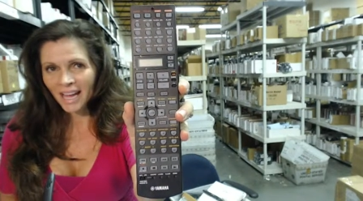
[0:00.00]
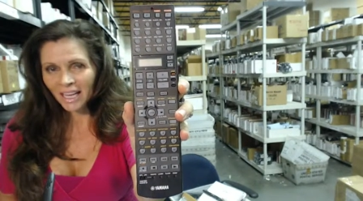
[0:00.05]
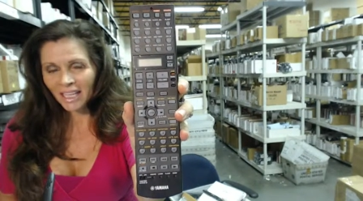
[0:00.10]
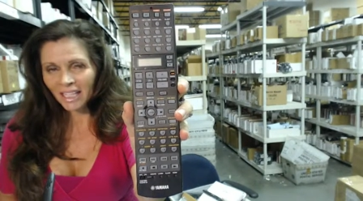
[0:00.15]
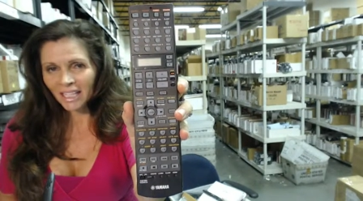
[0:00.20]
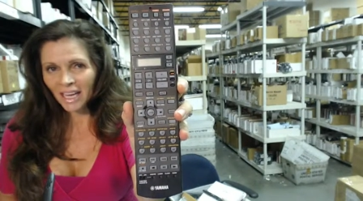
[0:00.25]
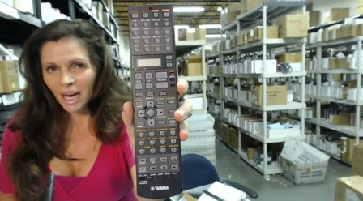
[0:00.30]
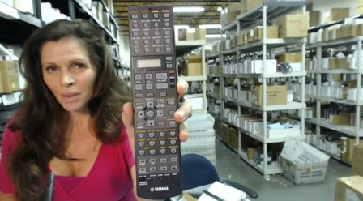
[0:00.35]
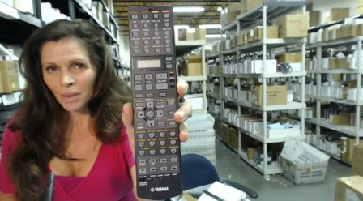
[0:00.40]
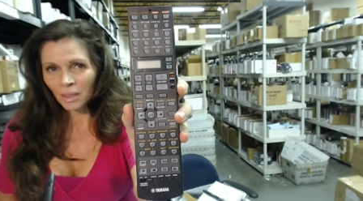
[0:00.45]

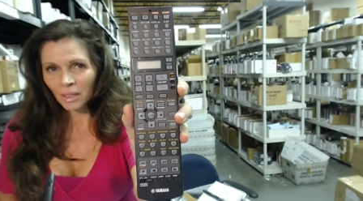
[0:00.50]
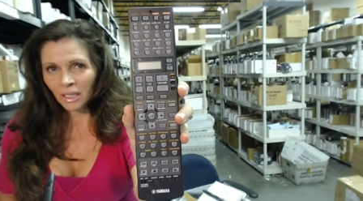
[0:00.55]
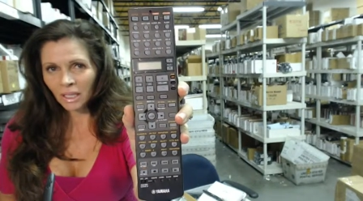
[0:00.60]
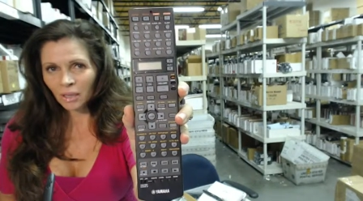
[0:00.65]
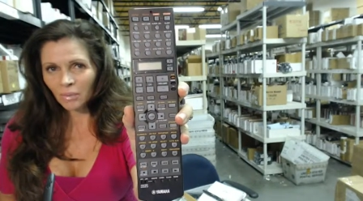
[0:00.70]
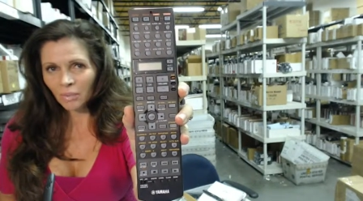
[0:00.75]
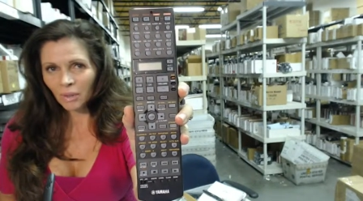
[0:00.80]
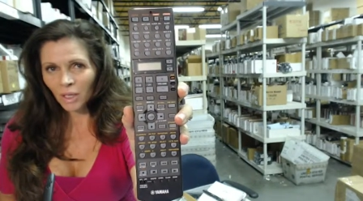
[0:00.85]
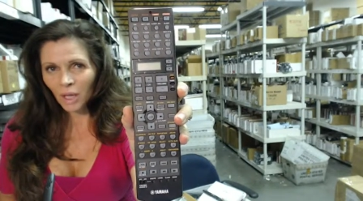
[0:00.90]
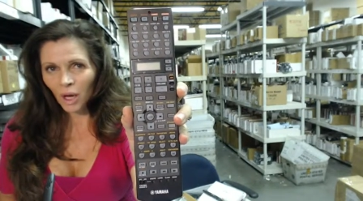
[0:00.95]
Click on the
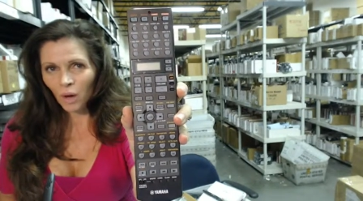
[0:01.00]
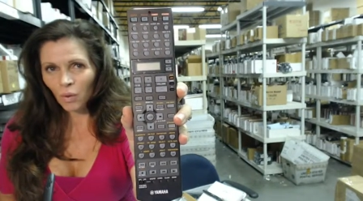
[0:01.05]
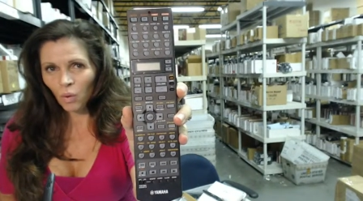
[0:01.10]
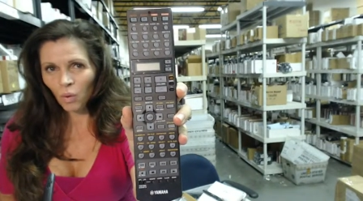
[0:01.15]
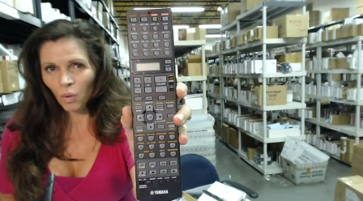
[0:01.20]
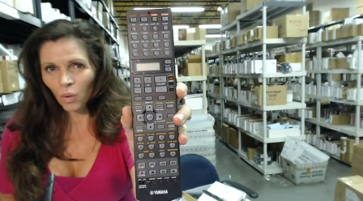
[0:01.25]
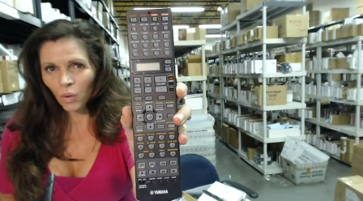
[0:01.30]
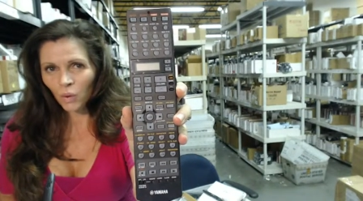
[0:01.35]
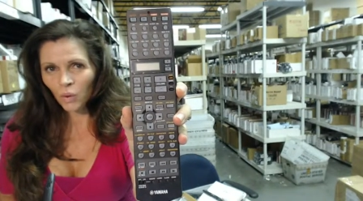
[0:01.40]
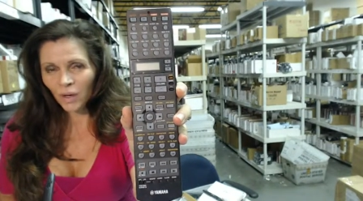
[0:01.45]
link below,
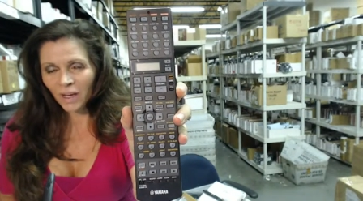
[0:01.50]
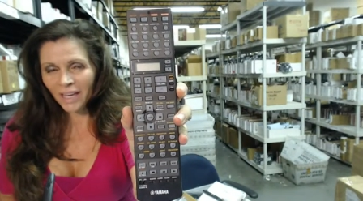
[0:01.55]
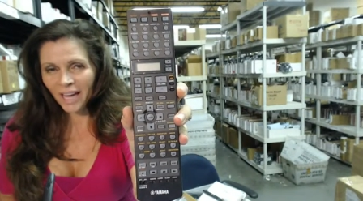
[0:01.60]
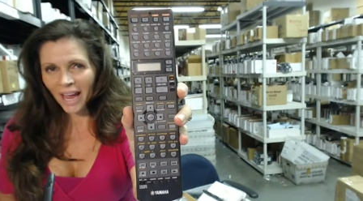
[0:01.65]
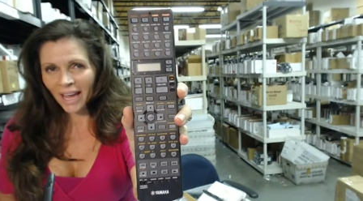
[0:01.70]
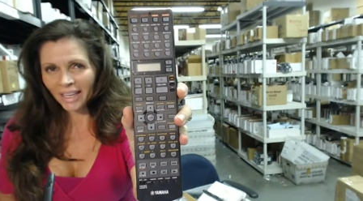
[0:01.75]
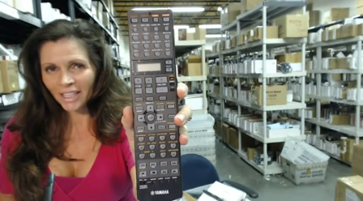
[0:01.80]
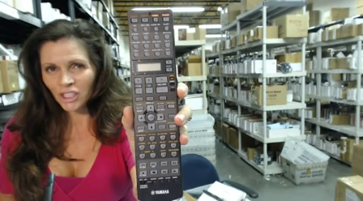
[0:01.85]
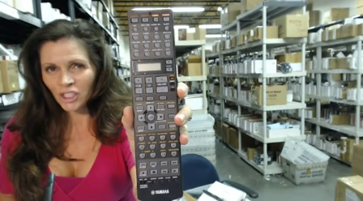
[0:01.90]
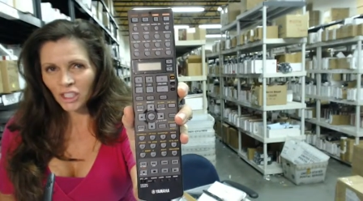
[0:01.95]
order it,
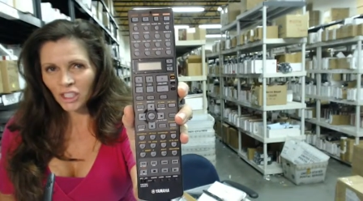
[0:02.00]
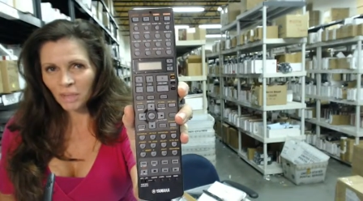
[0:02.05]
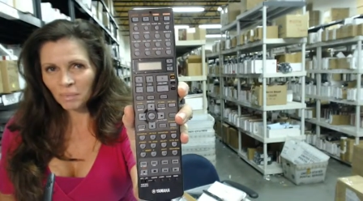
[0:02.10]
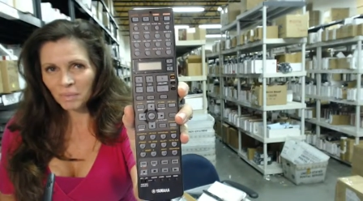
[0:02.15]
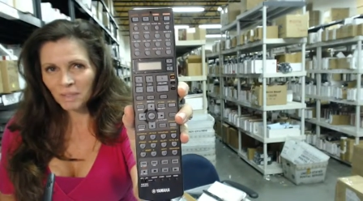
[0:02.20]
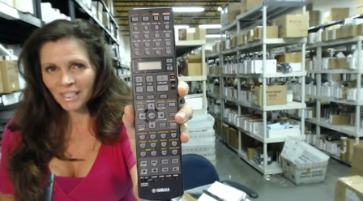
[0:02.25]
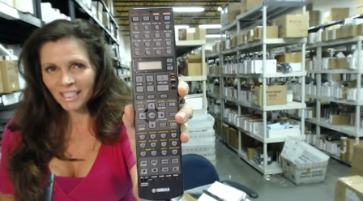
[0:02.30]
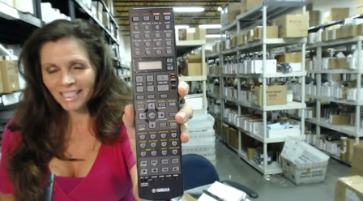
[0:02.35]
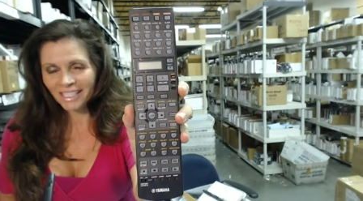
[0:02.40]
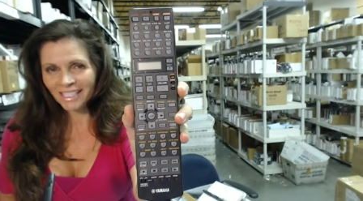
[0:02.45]
and it
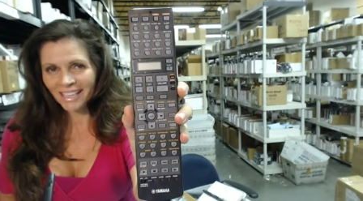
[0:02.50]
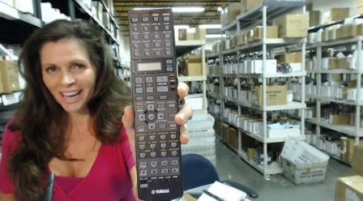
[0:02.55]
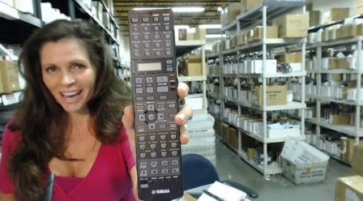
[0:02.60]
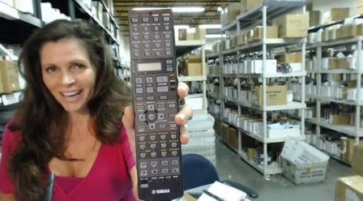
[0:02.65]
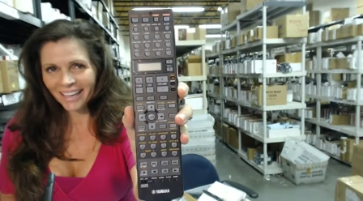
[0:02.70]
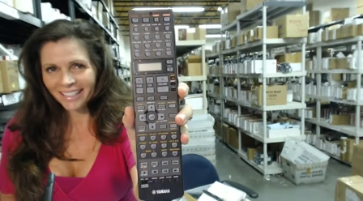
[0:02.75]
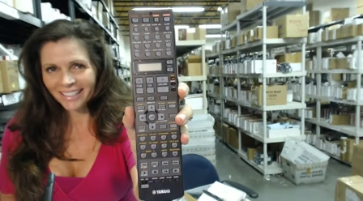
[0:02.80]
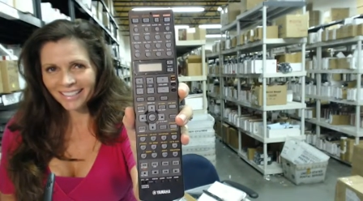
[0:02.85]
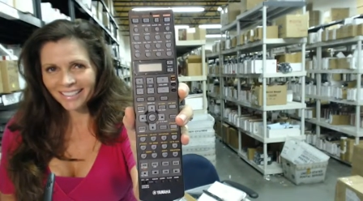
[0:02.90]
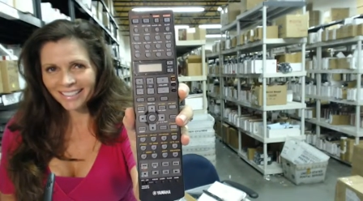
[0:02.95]
ships
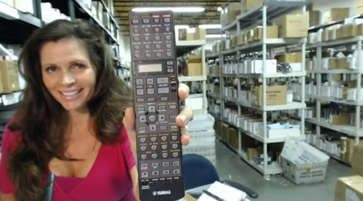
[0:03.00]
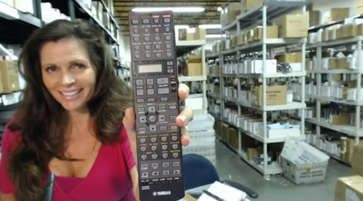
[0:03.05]
today.